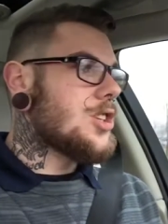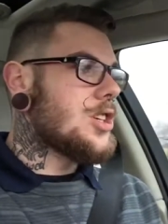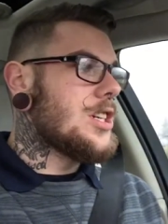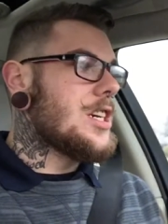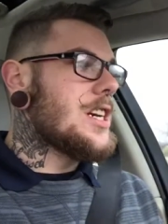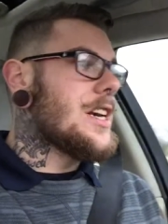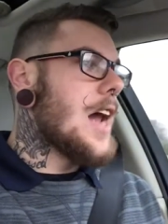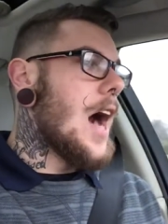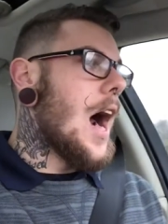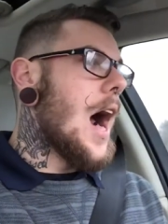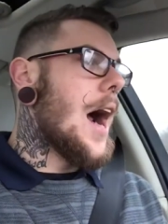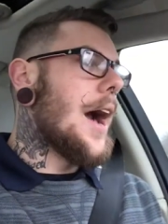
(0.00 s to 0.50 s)
are
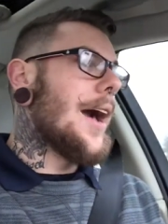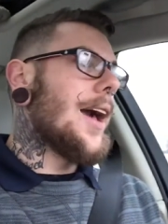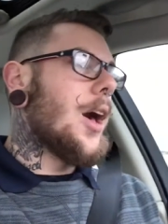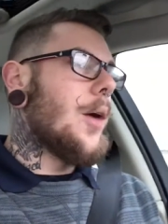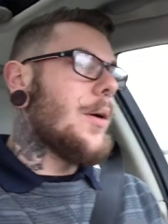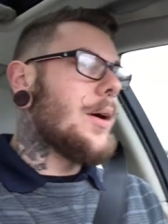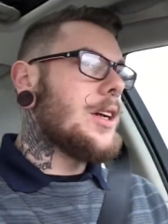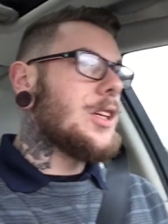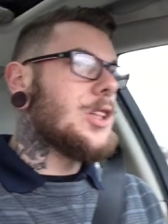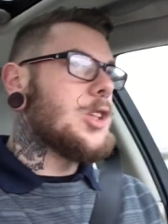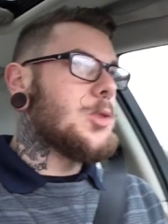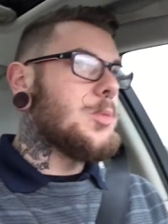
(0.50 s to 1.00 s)
not
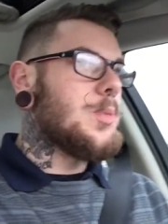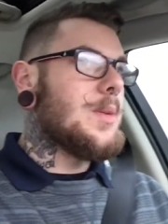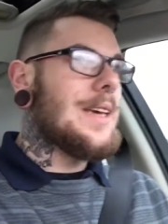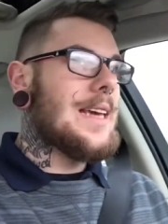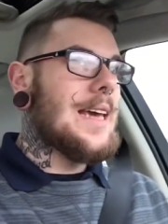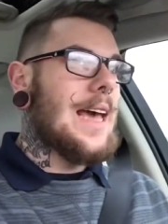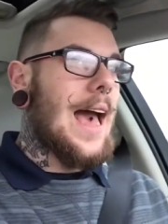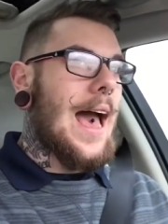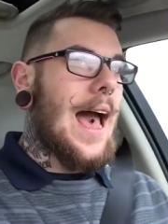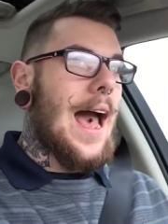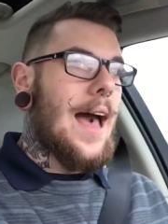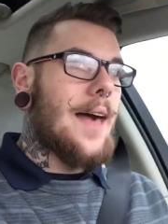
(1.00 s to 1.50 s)
going to
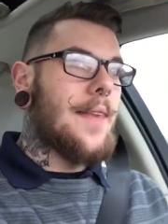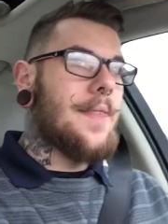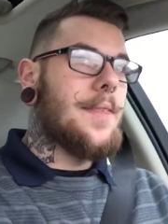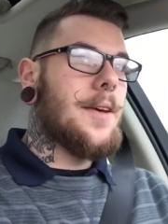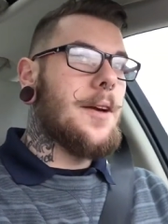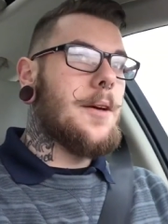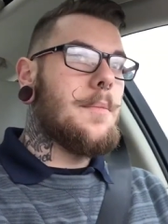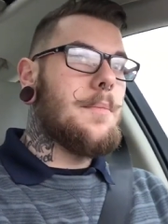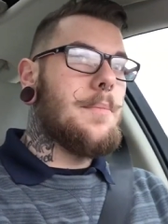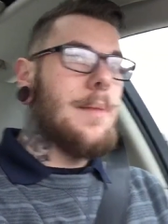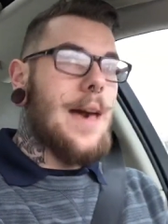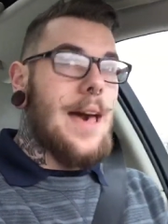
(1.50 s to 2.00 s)
be at
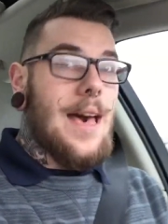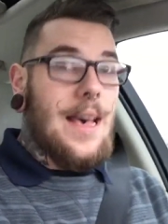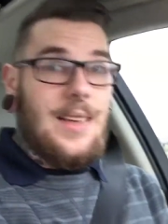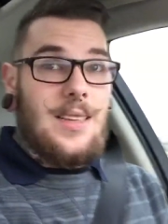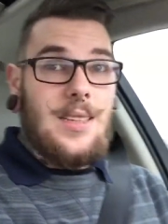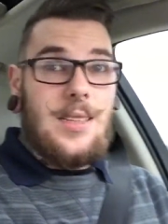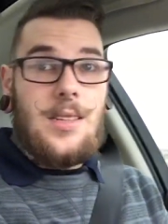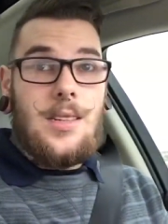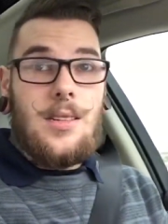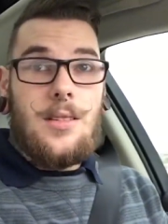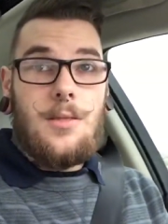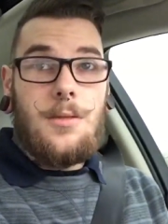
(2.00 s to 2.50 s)
their
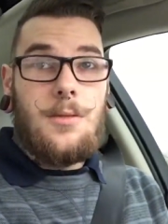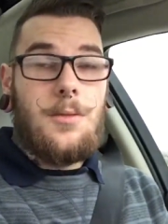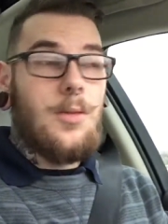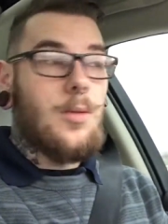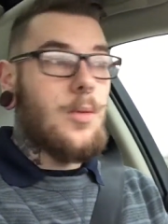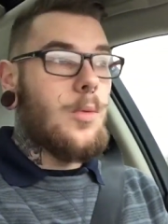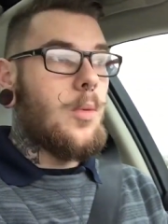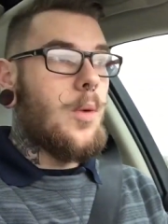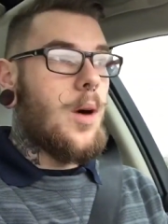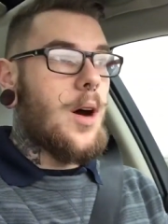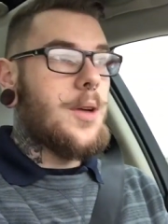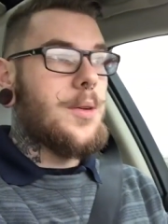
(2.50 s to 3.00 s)
best
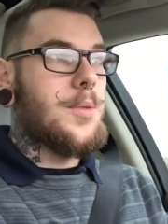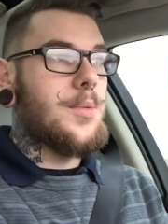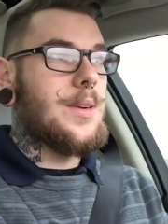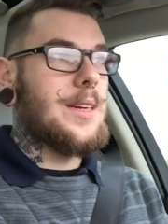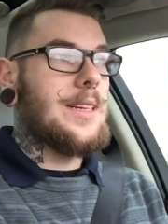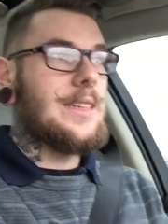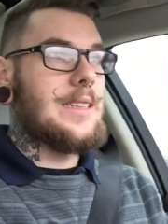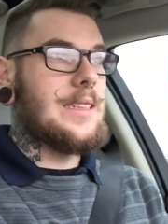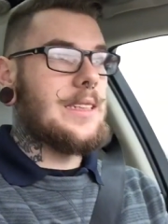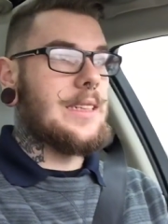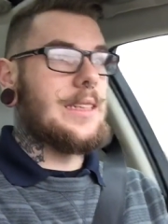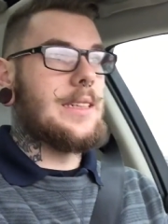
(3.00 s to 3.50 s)
for one
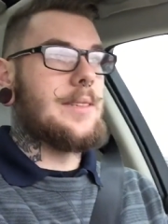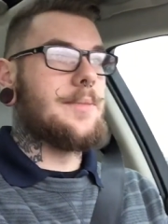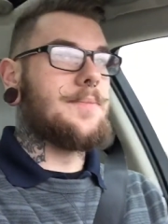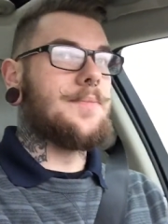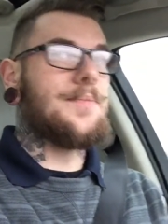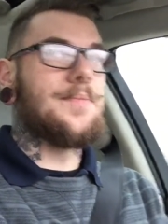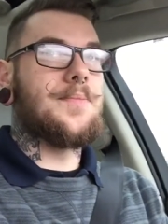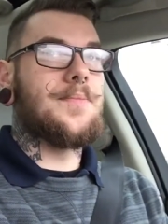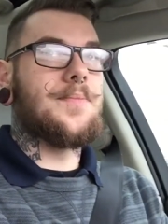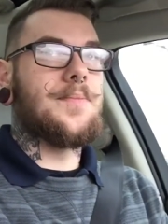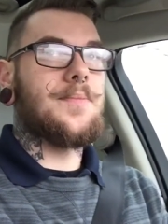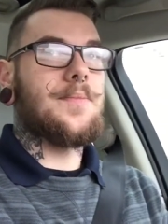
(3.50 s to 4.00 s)
reason.
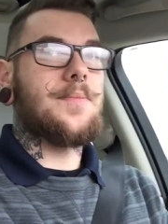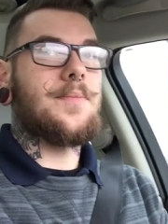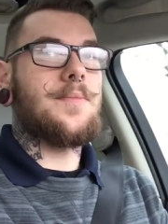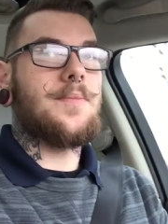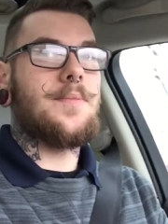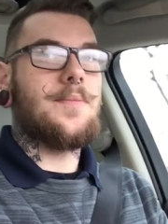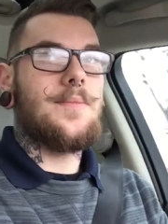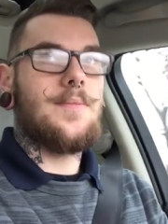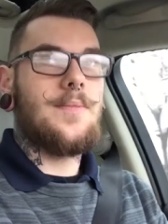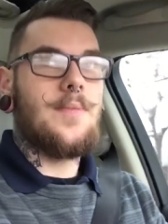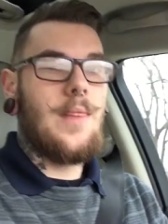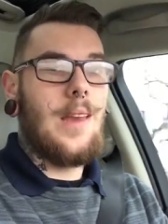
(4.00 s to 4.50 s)

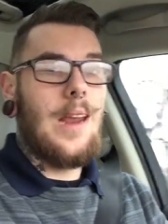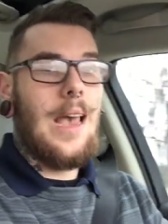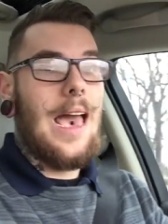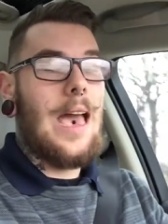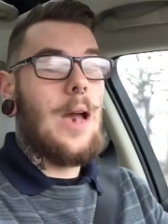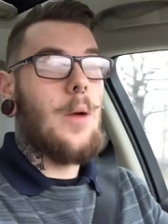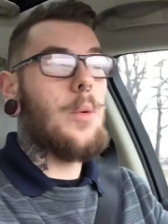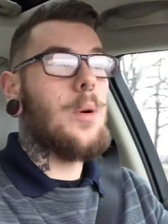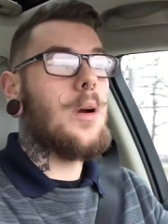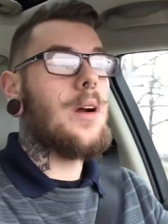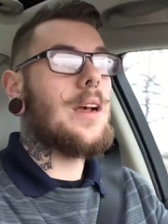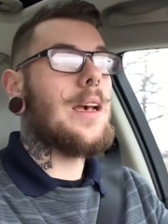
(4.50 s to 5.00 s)

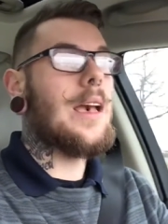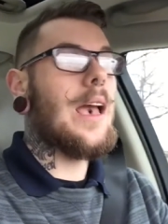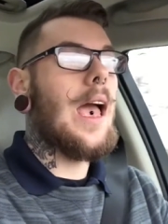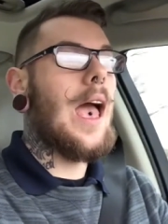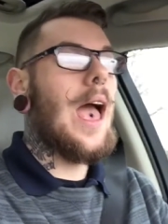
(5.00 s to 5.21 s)
I work